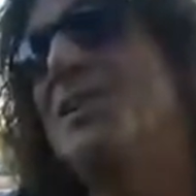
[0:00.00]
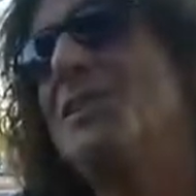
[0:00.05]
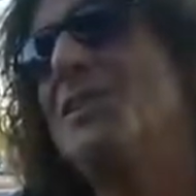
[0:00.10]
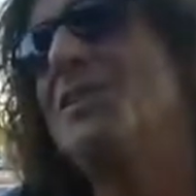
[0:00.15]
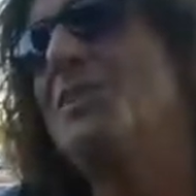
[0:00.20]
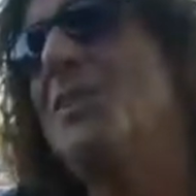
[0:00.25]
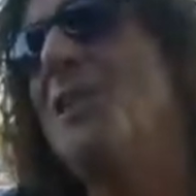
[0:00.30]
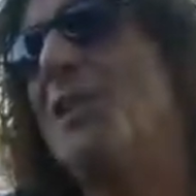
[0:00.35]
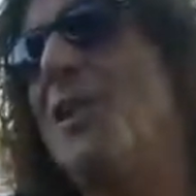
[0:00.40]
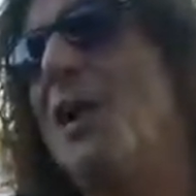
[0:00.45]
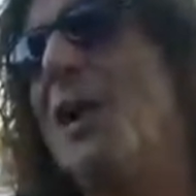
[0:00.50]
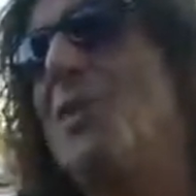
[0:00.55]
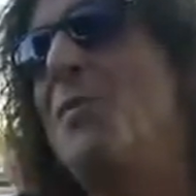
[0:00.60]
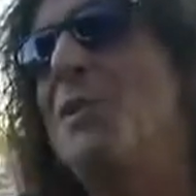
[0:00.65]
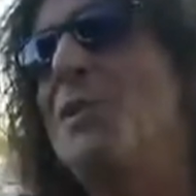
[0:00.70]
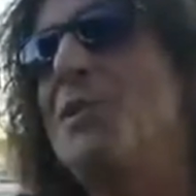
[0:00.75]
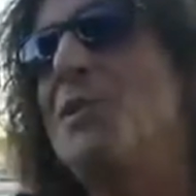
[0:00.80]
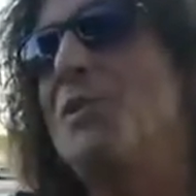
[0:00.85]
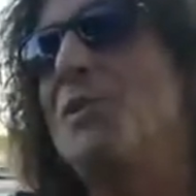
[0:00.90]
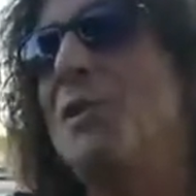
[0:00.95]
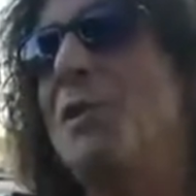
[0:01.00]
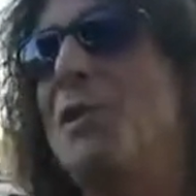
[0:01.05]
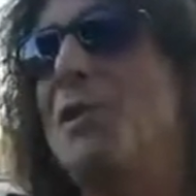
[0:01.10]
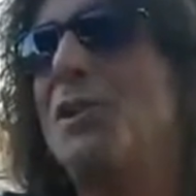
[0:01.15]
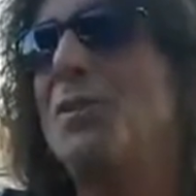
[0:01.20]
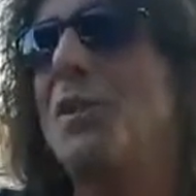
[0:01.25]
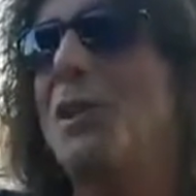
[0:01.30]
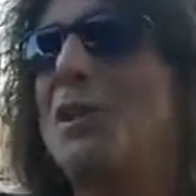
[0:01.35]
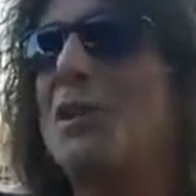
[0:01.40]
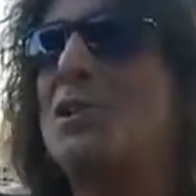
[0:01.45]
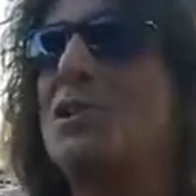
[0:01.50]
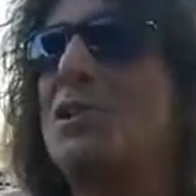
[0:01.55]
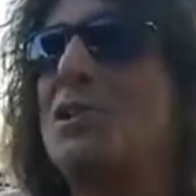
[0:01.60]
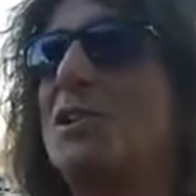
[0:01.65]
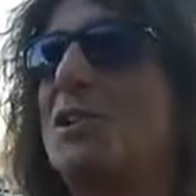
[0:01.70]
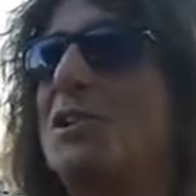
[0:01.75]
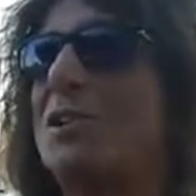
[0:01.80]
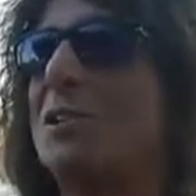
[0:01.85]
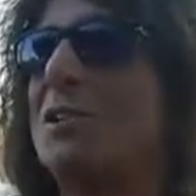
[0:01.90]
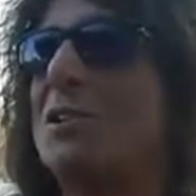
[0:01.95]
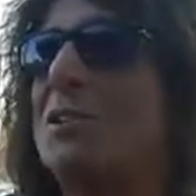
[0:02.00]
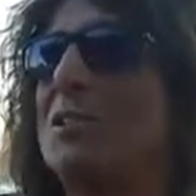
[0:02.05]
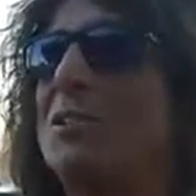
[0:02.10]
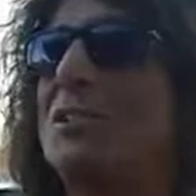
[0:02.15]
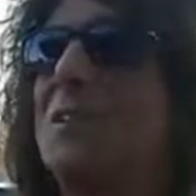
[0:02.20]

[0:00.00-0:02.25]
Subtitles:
So I wasn't really quite sure.